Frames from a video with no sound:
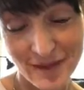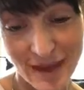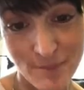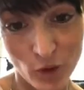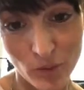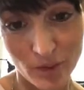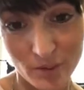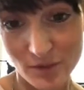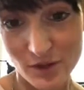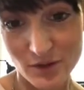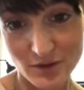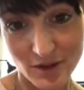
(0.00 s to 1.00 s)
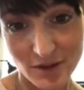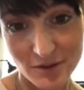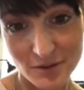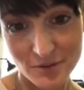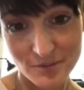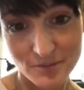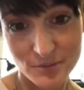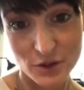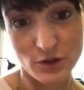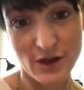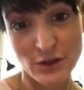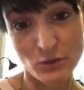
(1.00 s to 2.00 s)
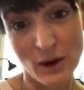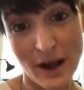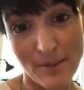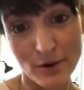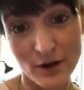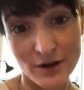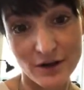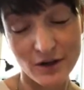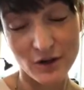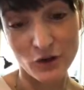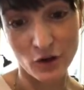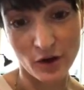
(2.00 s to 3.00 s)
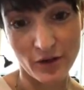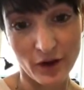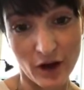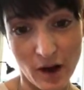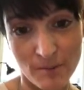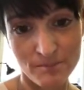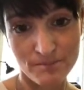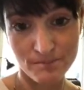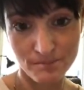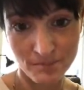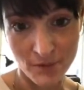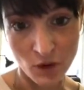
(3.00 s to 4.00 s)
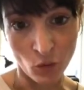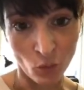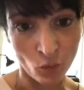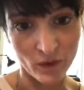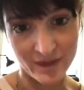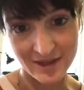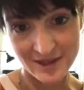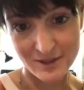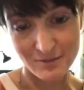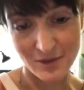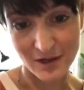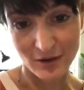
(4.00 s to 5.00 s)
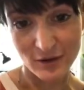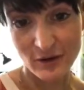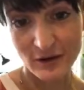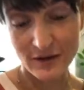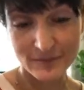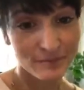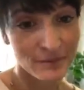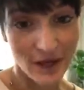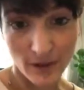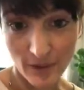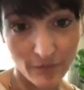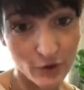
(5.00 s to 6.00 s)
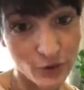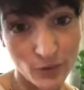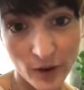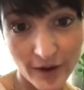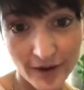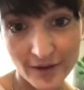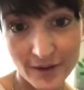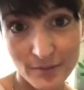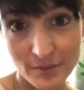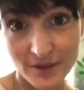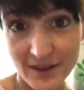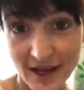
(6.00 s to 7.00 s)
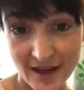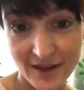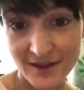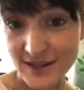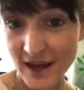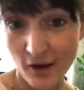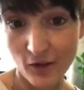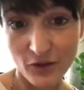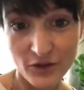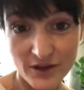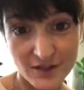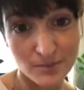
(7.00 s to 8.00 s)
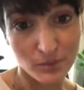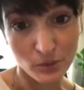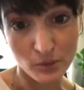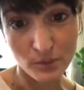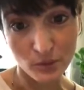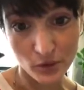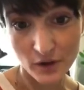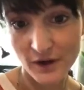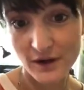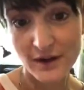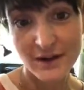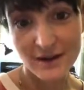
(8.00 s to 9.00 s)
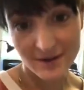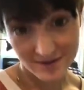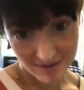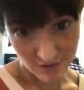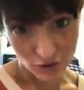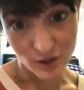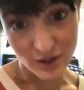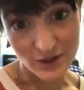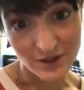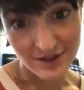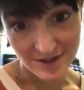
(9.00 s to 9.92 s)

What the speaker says: and more barbecue sauce. So that's why I put corn on the cob with this meal, however you want it. But that is how this pulled pork situation